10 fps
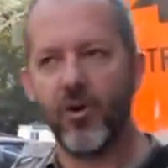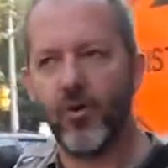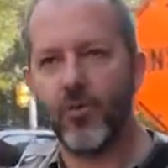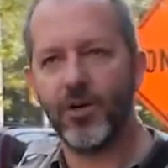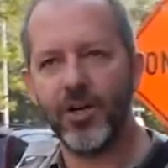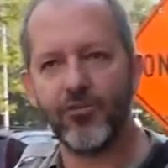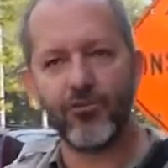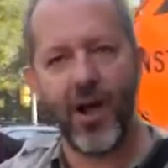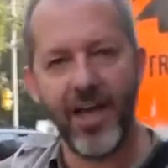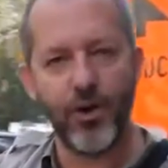So we're gonna
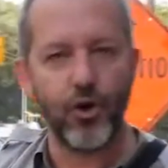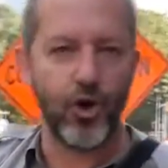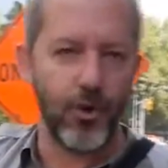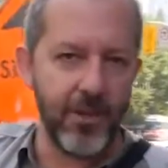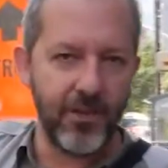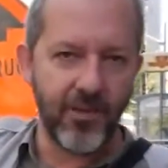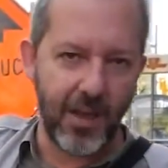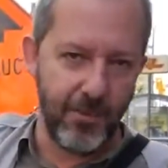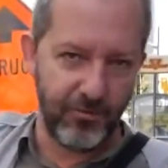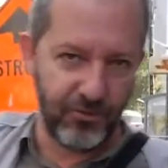try an urban
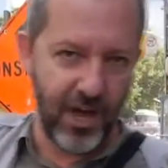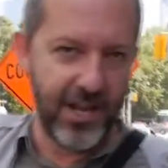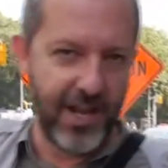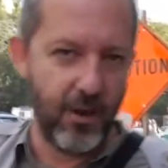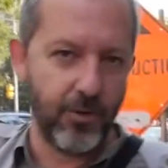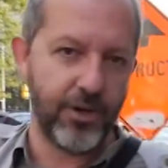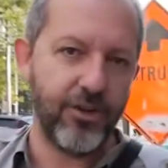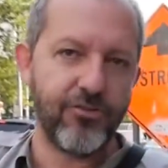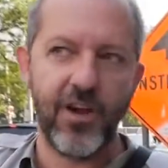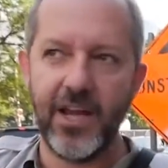type of shot now. We're
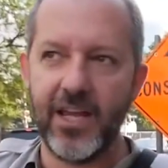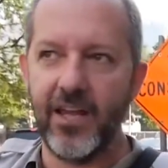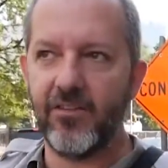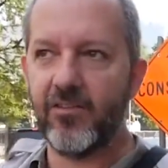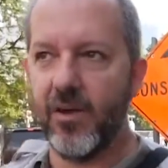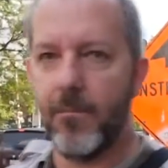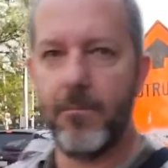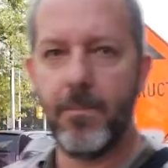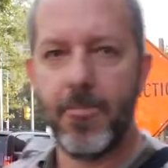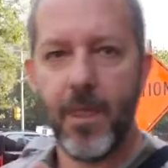gonna try to get
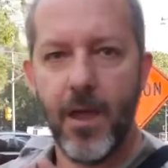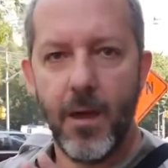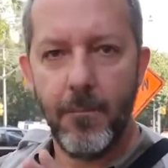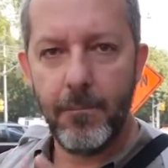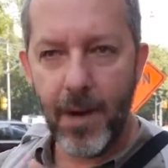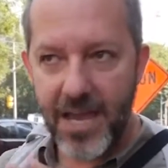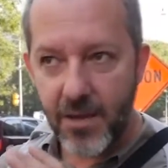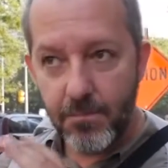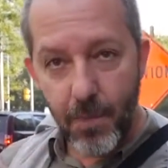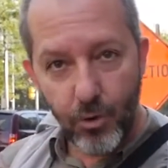some
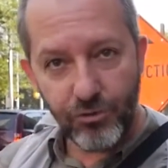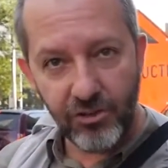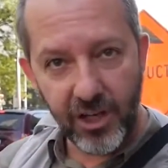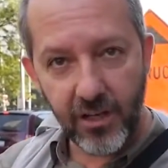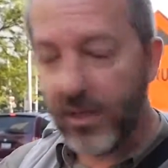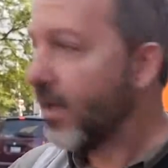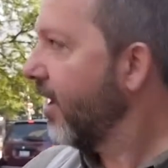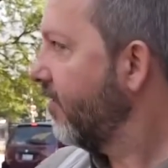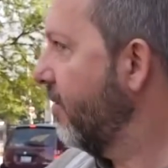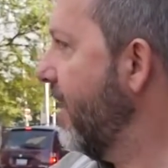bike motion
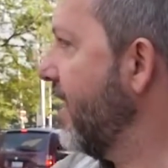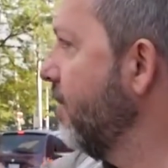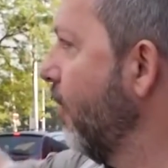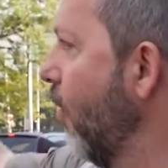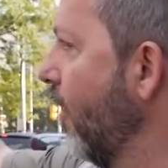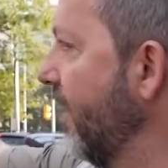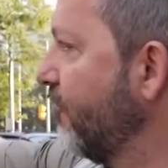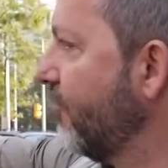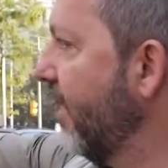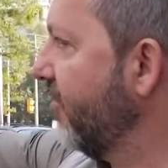to make it more
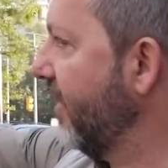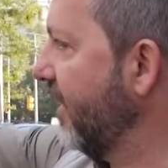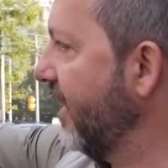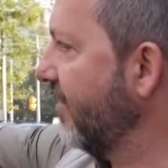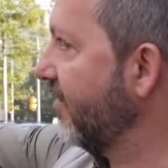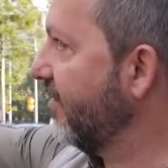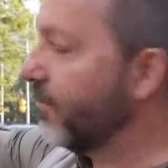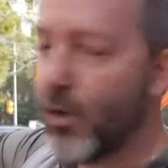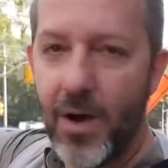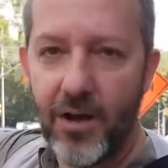interesting to get the
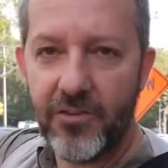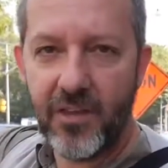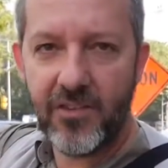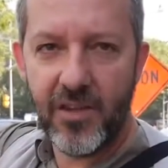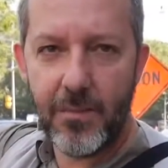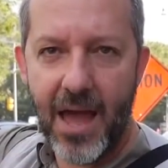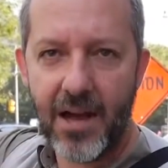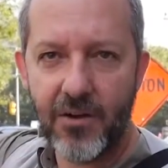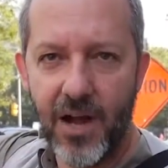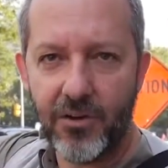Simcoe house that's in the
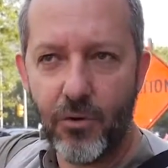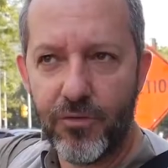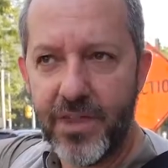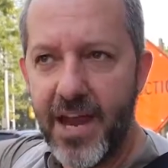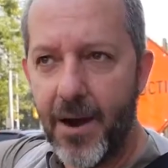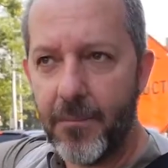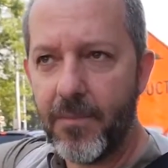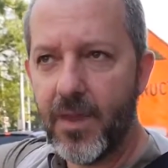background over there.